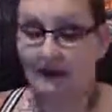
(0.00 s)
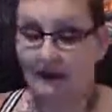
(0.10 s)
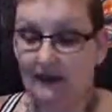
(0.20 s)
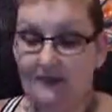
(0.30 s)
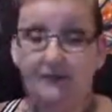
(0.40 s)

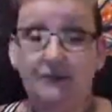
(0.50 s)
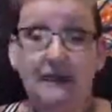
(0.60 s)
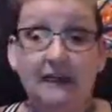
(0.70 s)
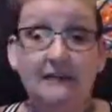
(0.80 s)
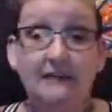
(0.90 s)
get some
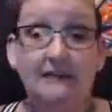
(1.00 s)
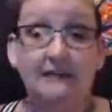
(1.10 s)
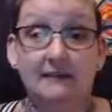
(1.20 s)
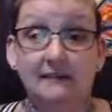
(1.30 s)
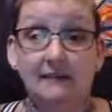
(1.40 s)
things
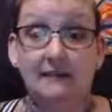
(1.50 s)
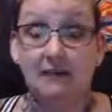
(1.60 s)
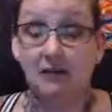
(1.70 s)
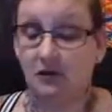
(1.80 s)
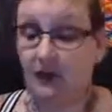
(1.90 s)

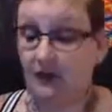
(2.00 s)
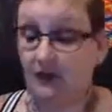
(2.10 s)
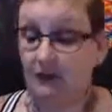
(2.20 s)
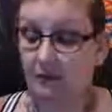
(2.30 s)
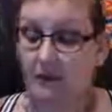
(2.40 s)

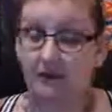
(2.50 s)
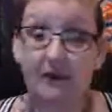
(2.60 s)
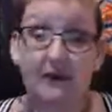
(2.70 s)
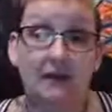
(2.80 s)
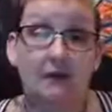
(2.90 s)
situated, but I'm
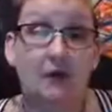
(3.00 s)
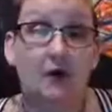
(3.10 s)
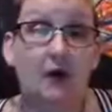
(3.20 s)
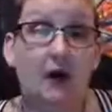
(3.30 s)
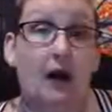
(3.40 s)
thinking about